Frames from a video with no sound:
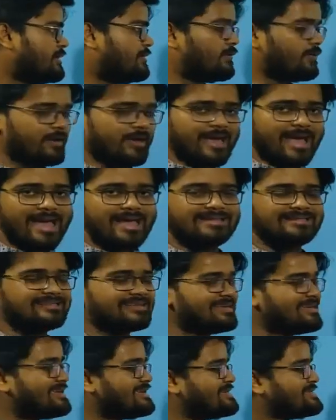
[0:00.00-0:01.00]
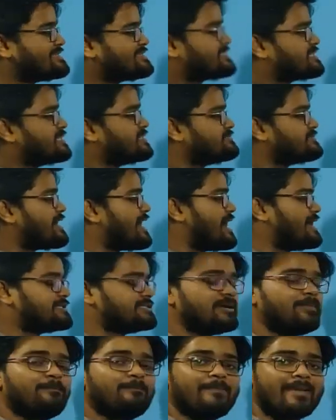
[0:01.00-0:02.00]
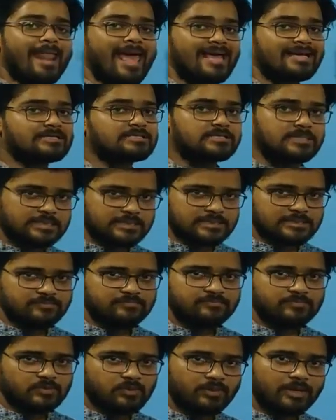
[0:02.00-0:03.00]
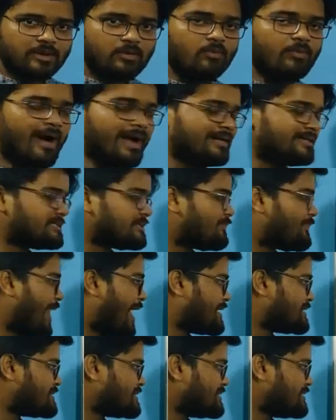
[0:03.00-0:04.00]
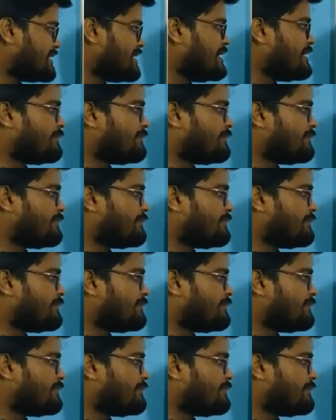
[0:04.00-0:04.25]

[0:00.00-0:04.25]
Okay, and they served as a plankton. Okay, why it's a plankton?